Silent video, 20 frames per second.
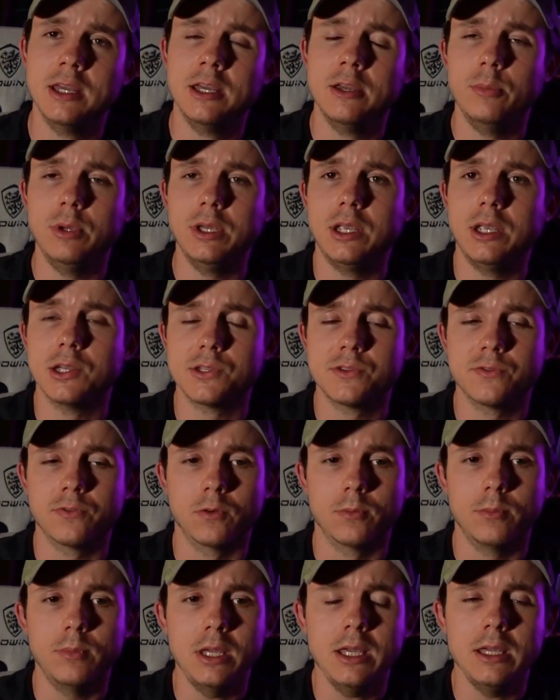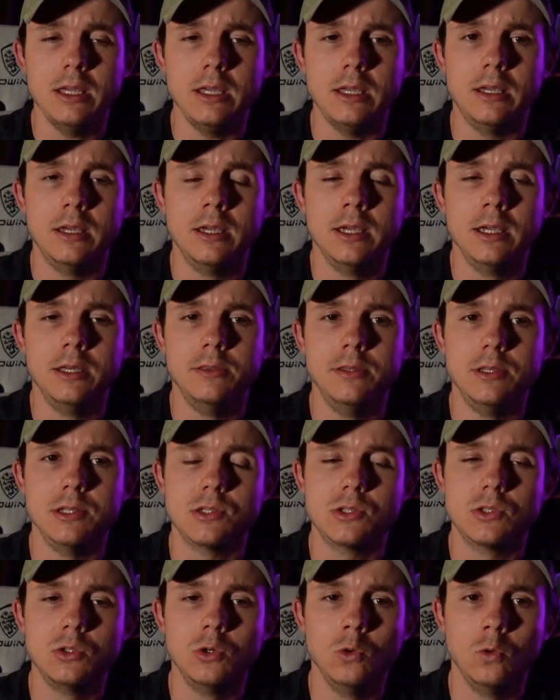Because for me, this
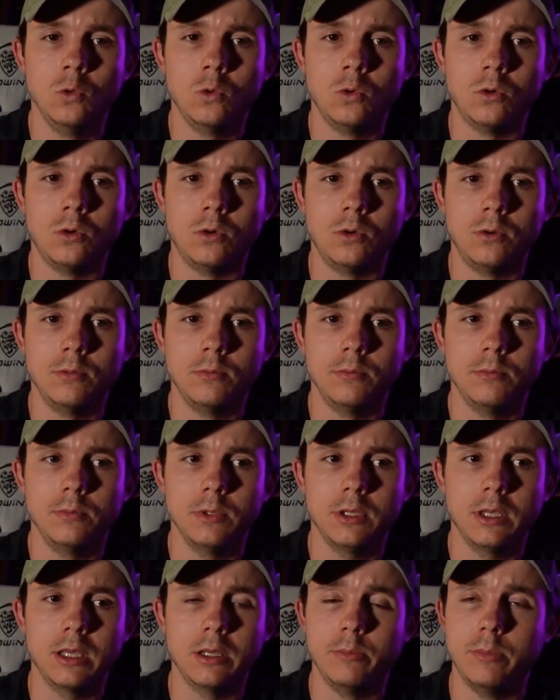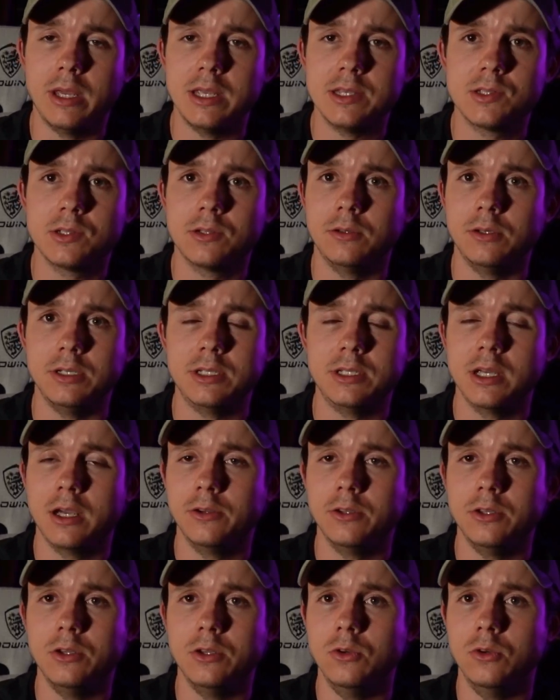tool can basically tell
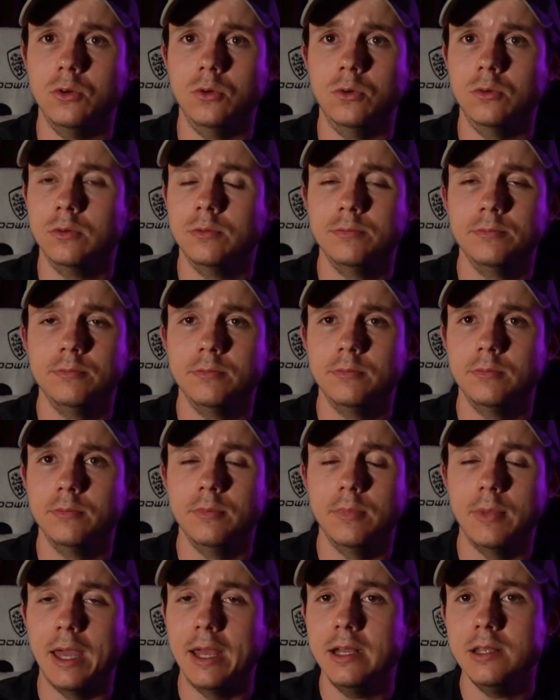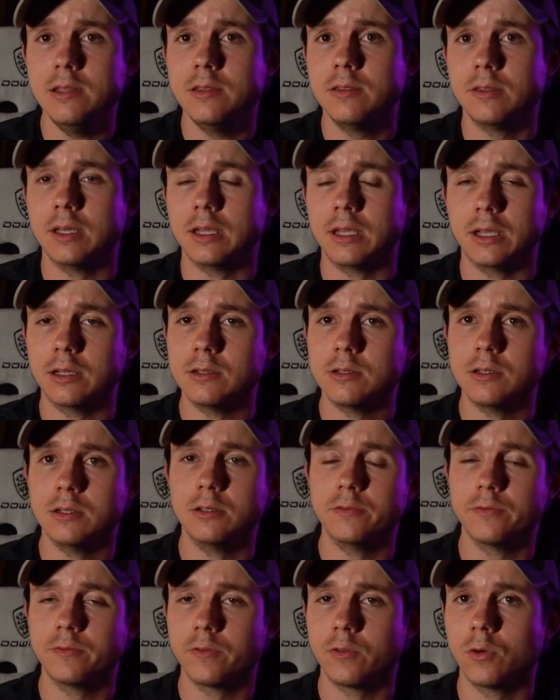you anything in, in,
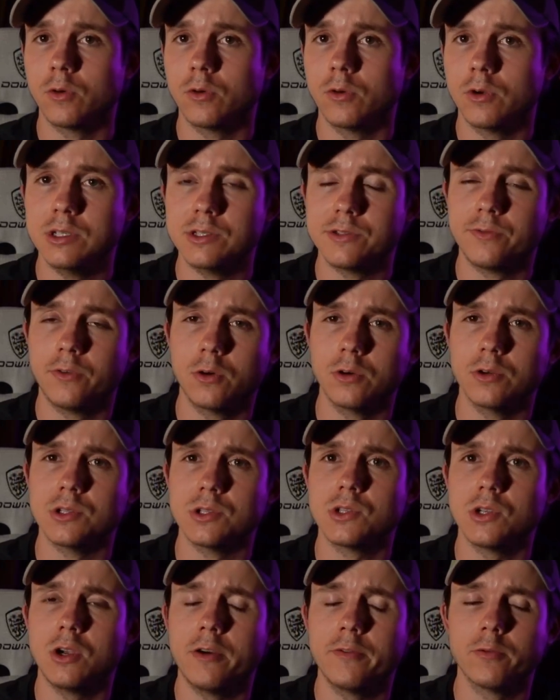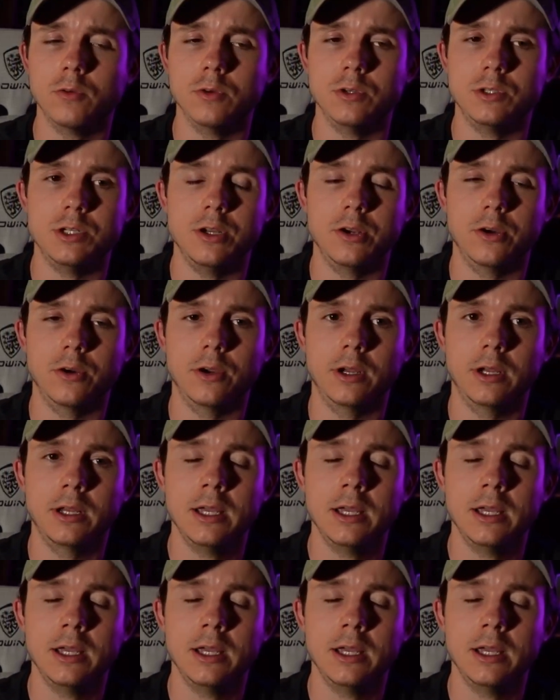as far as software engineering,